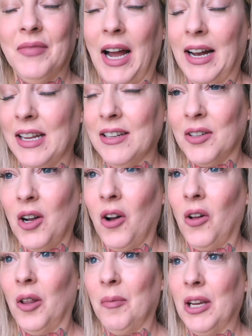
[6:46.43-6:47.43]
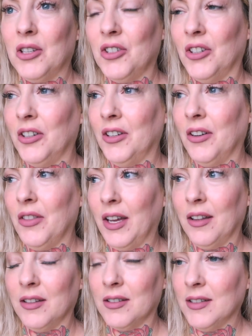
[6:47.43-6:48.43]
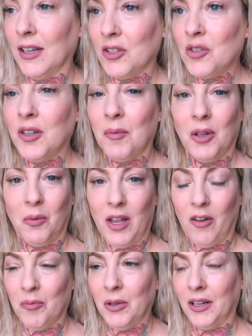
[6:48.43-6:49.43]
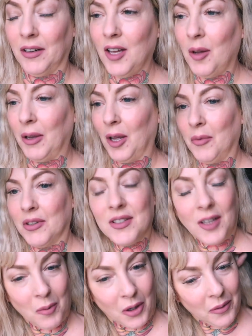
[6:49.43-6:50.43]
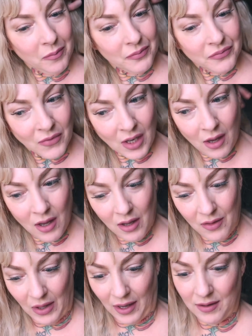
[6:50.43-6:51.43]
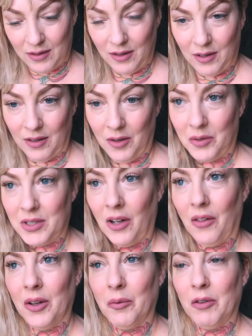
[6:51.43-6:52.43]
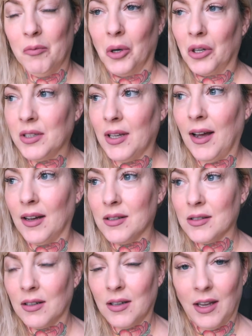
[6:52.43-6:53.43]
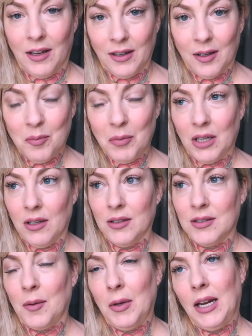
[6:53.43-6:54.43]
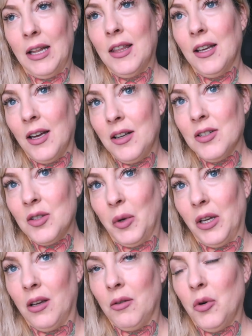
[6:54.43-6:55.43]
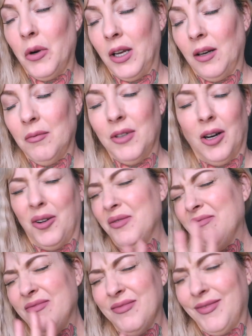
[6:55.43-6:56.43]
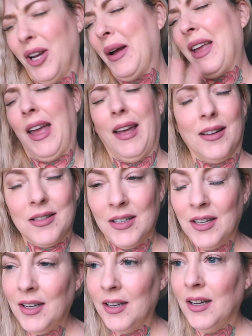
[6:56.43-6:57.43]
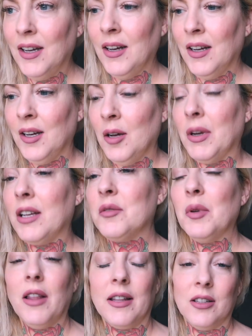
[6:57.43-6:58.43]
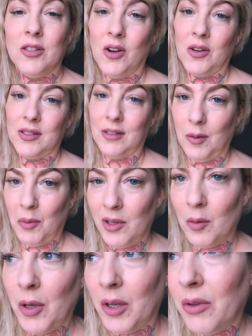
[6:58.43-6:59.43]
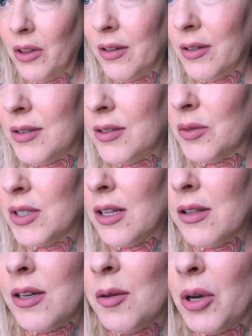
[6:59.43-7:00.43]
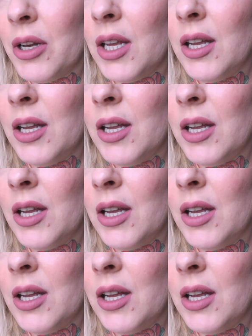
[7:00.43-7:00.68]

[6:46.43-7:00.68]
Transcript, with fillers: I need to call and make sure that this next trip that we have planned coming up this summer, that the hotel that we've booked has a king, because I mean, I think I can swing a queen. No, no, I can't, because we let the dogs sleep in the bed with us. Don't tell anybody.